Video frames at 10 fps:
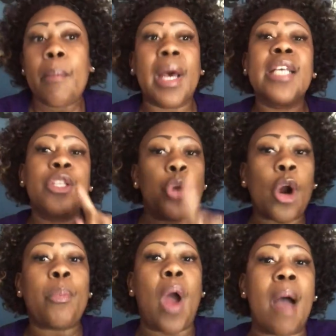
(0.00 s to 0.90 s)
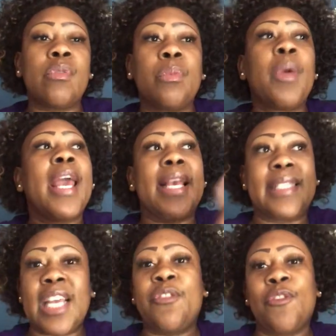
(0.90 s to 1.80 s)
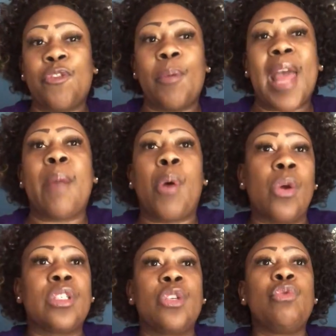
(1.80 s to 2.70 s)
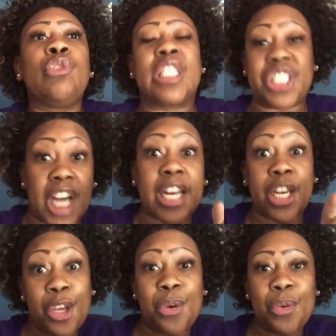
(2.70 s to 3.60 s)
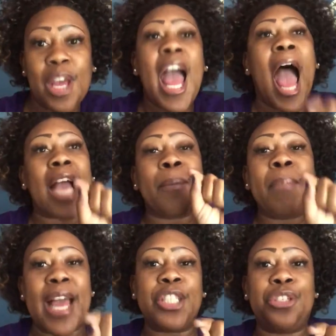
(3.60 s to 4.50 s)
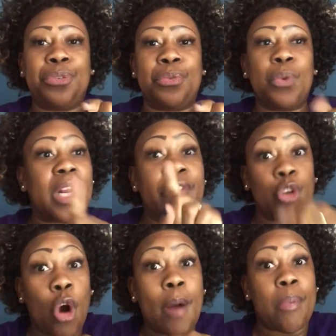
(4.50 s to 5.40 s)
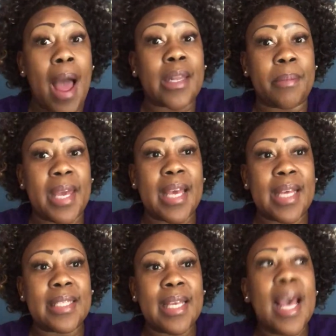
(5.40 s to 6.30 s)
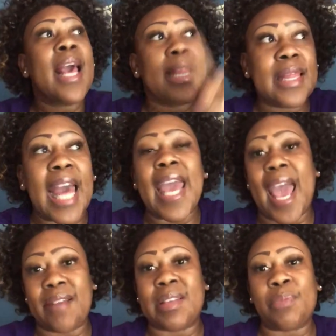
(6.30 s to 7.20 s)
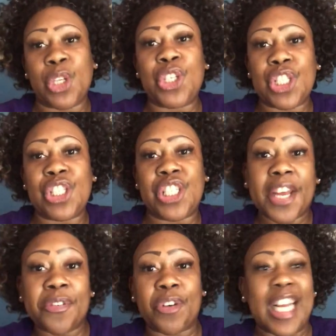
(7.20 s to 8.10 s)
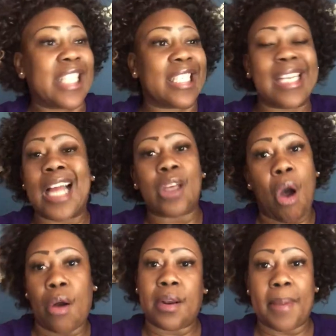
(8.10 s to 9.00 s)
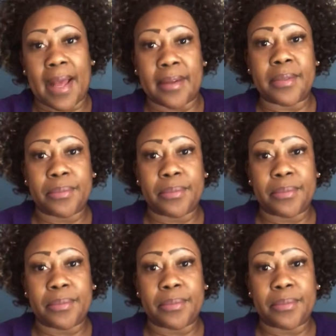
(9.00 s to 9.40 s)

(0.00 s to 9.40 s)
Because your problem is different from that person who is shunning you. I can bet you, whatever your problem is, they have something just different. They're just not talking about it.